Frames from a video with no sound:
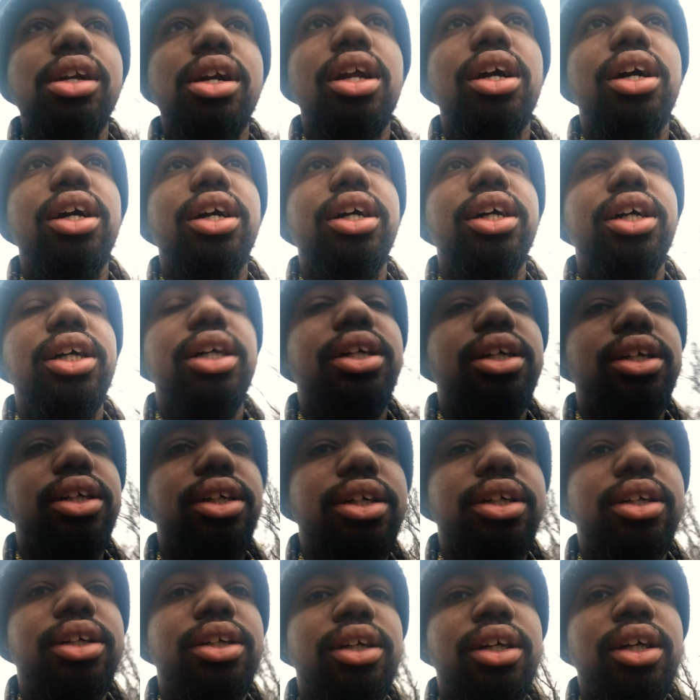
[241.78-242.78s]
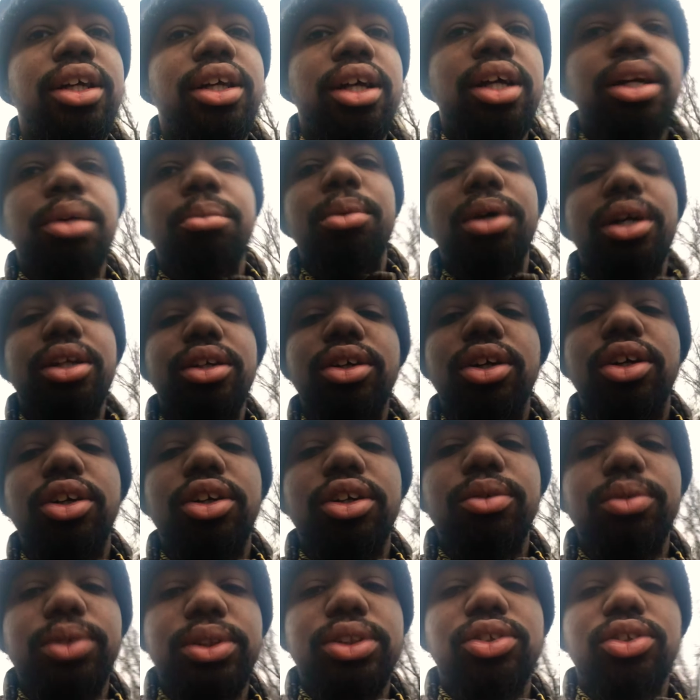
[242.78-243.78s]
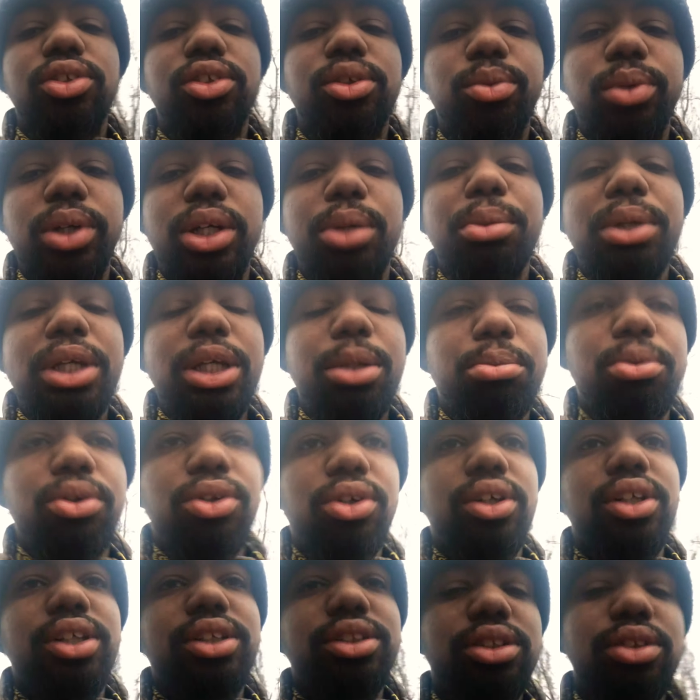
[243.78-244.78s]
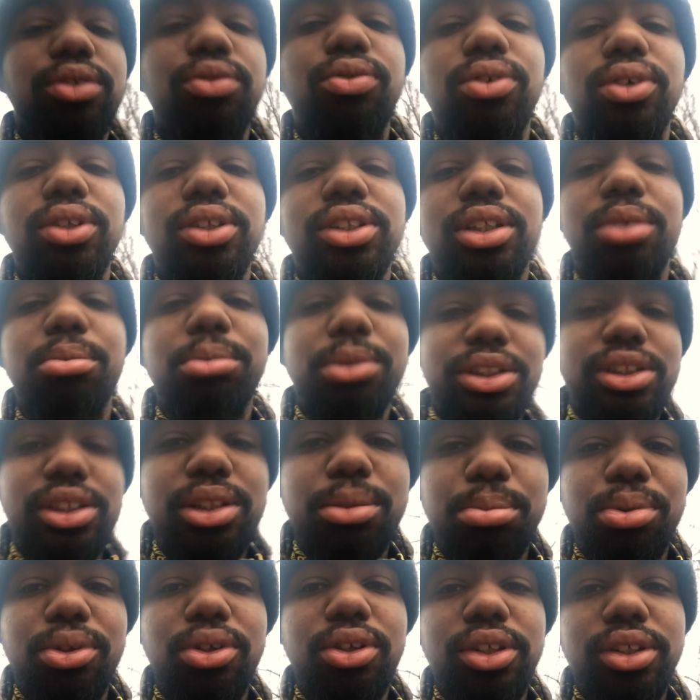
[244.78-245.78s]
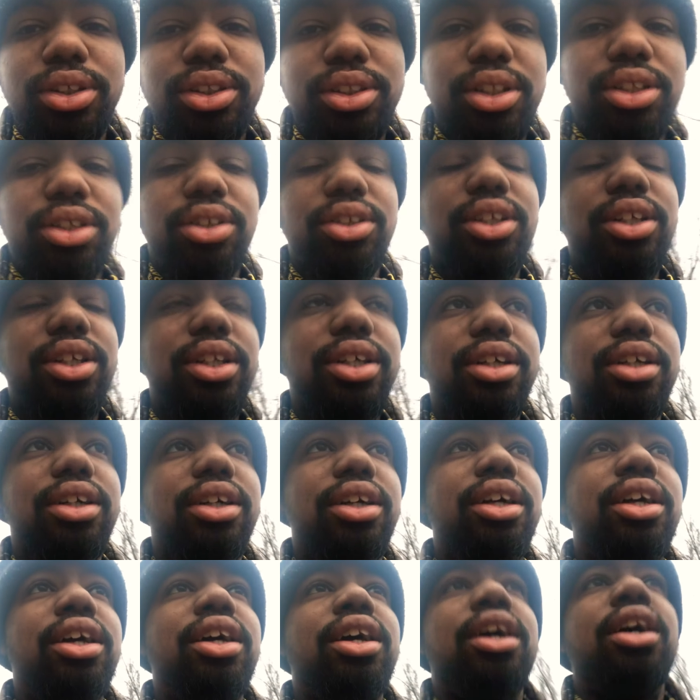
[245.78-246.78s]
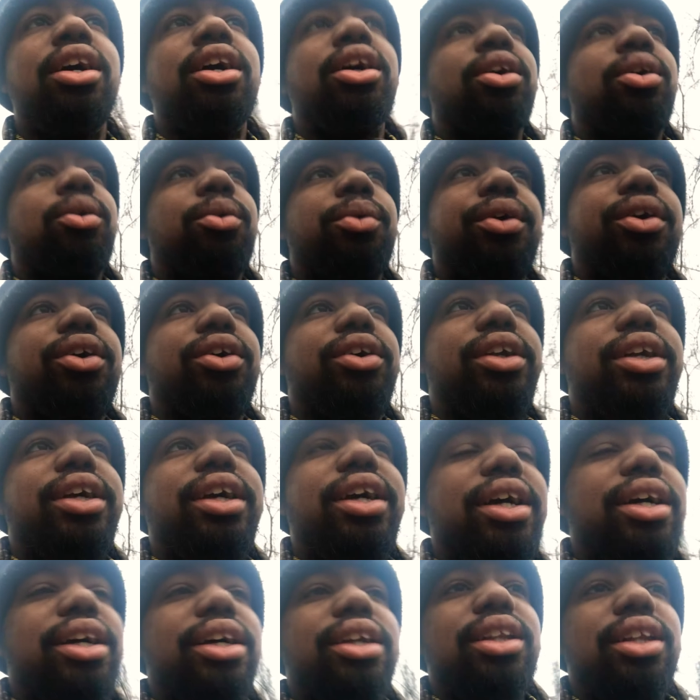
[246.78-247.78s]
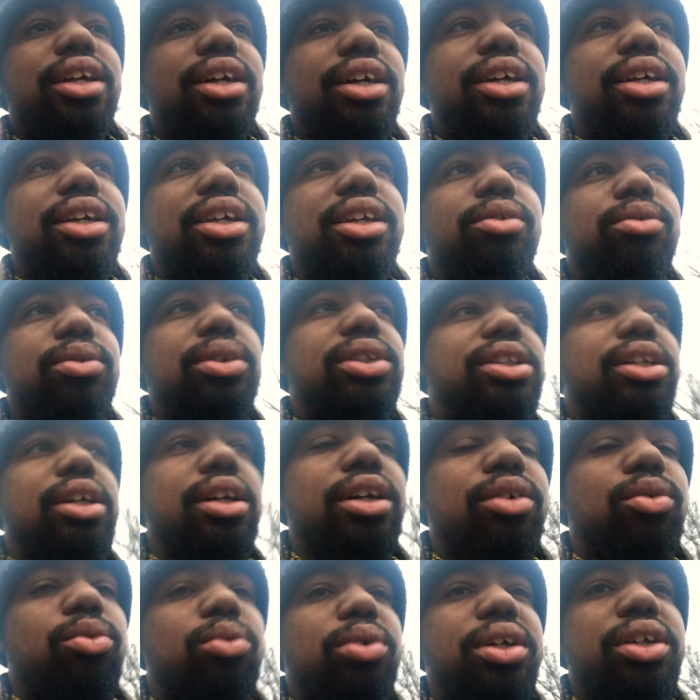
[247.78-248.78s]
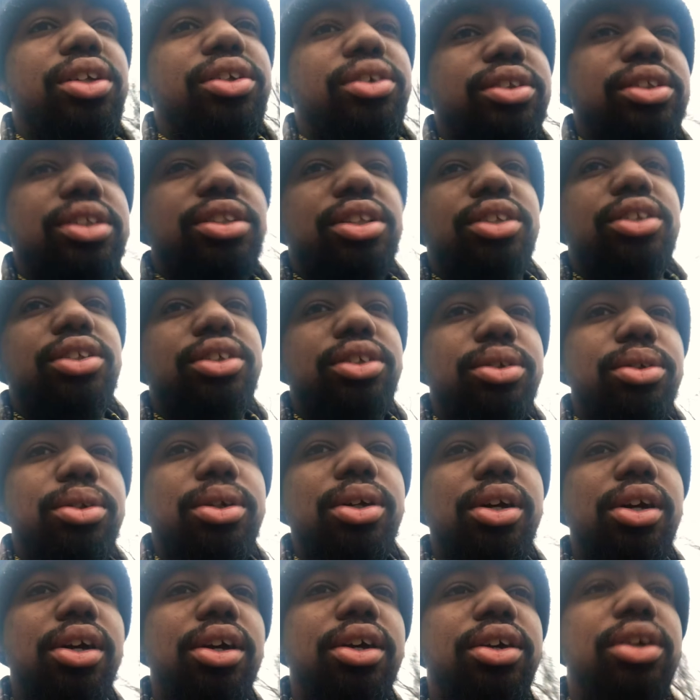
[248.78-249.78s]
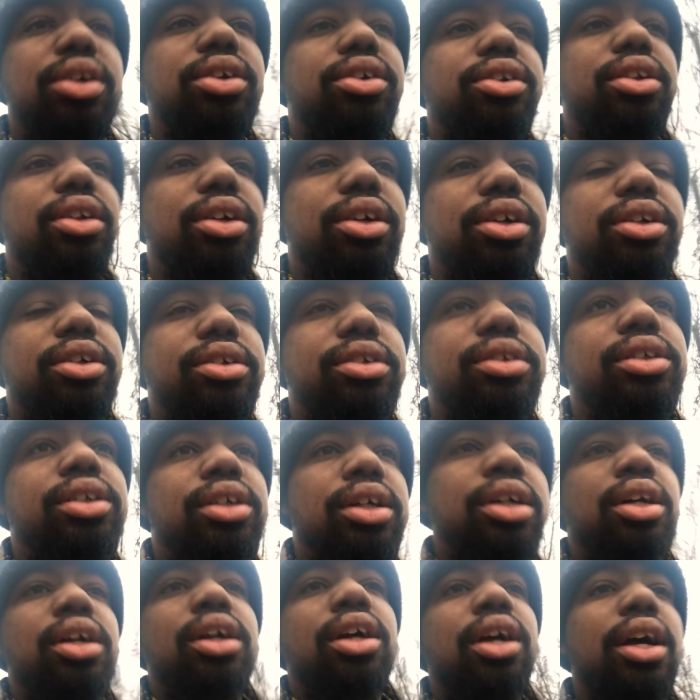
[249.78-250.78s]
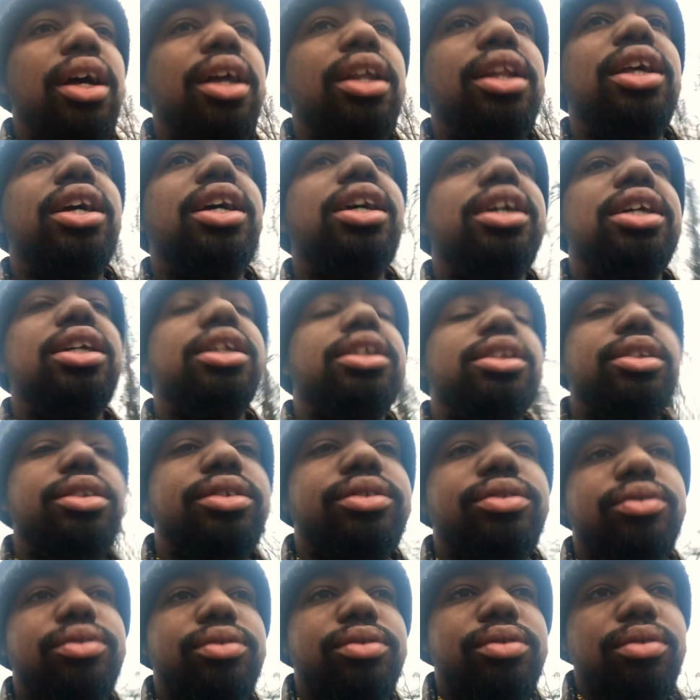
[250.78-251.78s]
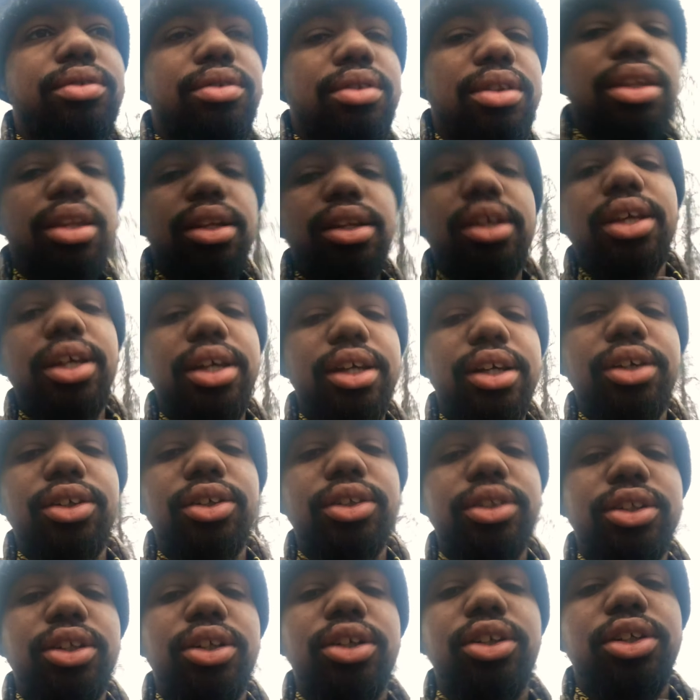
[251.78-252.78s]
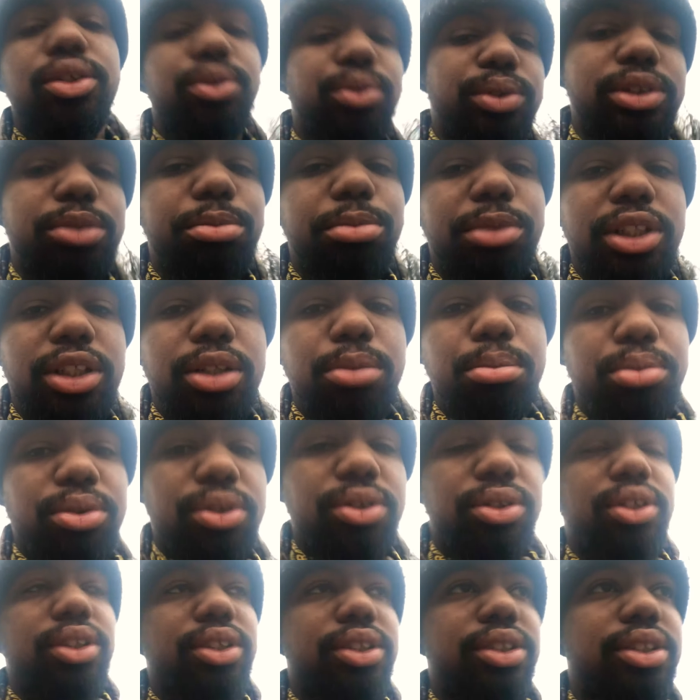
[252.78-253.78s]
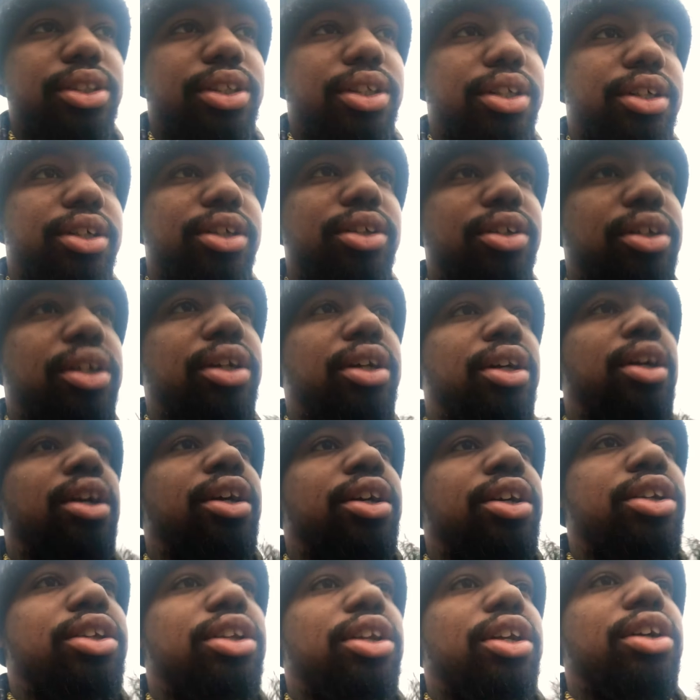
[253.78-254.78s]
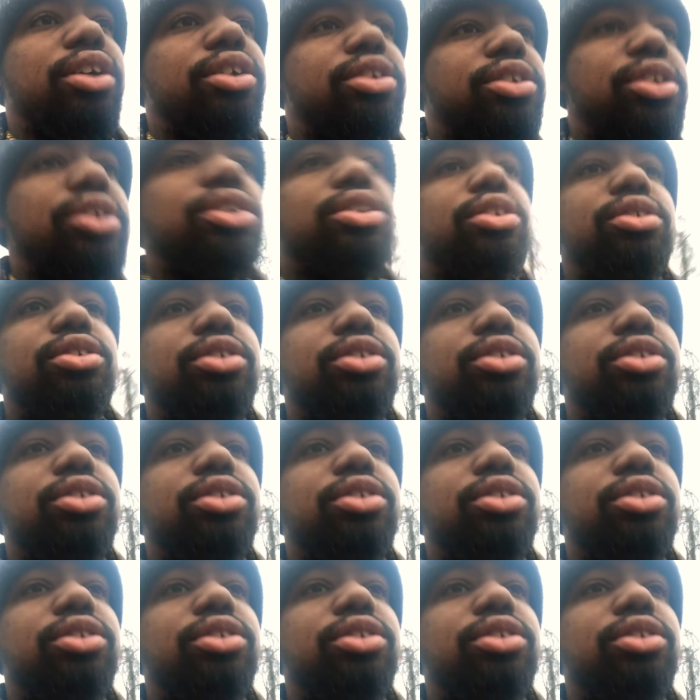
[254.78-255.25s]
uh my daughter was on her way being born because they're 14 months apart so yeah we already had like he was like one or two you know and then yeah our daughter was being born so you know two